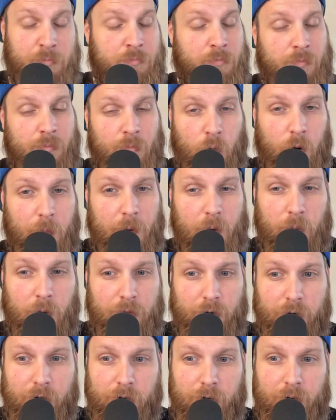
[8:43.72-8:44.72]
more about what
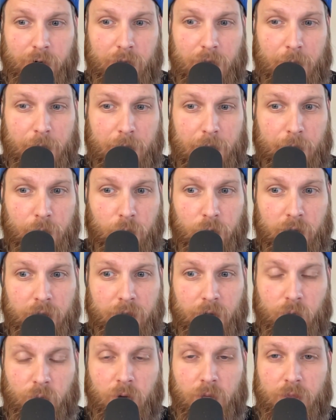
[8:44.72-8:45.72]
they're coming up with and
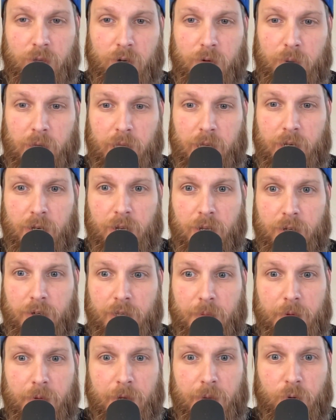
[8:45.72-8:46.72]
what they're planning on
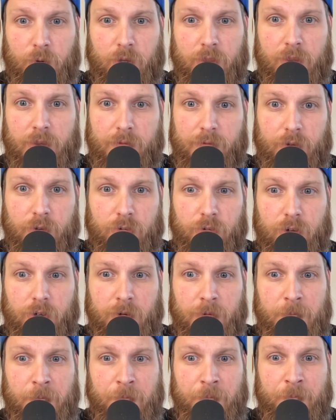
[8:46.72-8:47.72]
coming up with in the future,
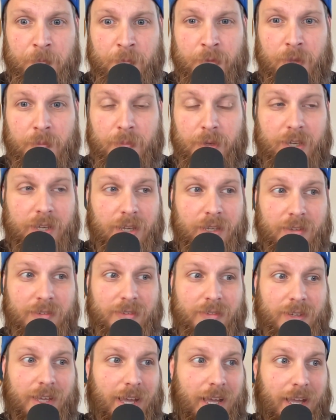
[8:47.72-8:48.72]
because
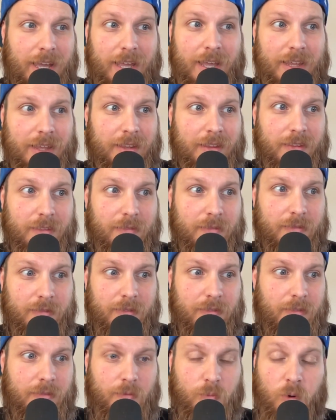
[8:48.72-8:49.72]

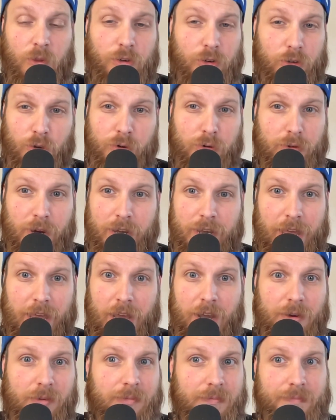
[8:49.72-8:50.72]
what they're doing right
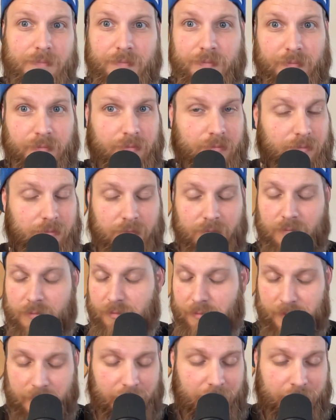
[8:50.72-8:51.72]
now
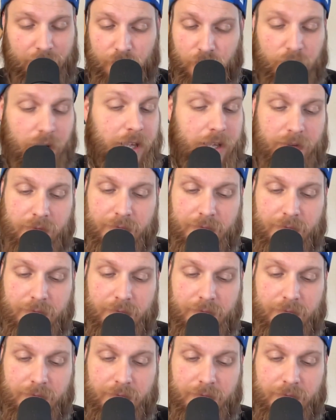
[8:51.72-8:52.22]
is great.